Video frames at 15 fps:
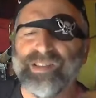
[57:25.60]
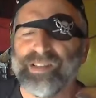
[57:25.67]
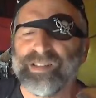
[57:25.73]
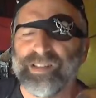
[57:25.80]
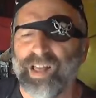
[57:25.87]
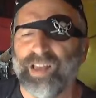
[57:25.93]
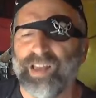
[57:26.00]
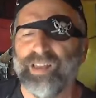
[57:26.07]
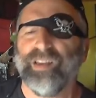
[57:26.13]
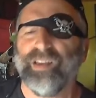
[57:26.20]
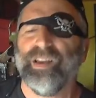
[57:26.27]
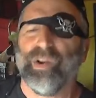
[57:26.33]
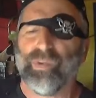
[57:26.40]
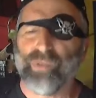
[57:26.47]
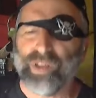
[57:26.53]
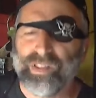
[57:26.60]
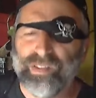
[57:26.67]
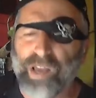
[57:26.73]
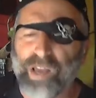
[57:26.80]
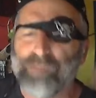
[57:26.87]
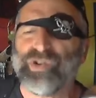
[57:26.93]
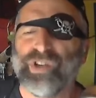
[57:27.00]
the
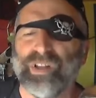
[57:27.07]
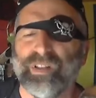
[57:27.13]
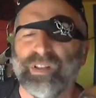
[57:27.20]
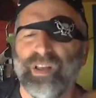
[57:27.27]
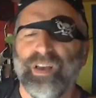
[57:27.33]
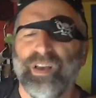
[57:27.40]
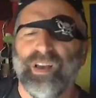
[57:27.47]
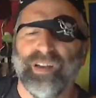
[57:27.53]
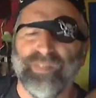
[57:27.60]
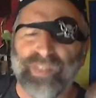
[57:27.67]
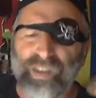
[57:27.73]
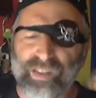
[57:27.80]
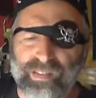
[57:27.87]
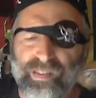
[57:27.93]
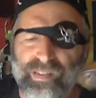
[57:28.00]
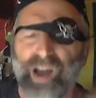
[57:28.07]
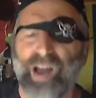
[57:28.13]
Kansas-like redemption